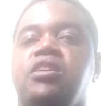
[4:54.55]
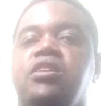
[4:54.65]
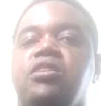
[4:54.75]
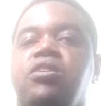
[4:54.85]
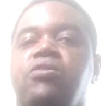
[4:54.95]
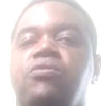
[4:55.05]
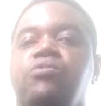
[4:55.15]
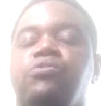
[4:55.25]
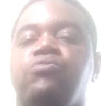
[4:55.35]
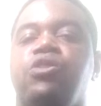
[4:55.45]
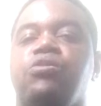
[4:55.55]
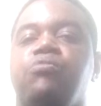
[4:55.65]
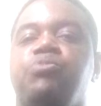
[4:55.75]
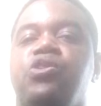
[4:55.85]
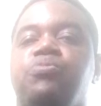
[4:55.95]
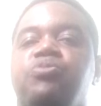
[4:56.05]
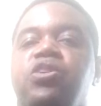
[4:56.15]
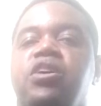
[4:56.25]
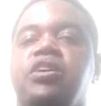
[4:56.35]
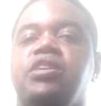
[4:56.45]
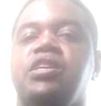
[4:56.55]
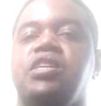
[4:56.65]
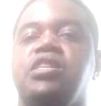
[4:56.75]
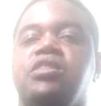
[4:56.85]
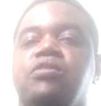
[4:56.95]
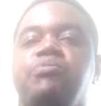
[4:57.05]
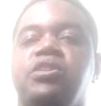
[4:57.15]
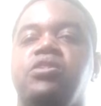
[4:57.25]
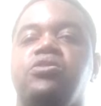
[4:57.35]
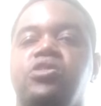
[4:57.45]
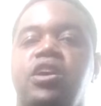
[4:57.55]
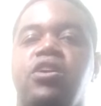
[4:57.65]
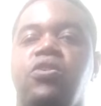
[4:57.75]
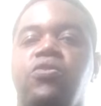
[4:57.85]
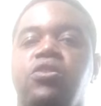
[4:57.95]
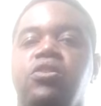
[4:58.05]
You know, it was wrong on both parts, and he should have been in jail.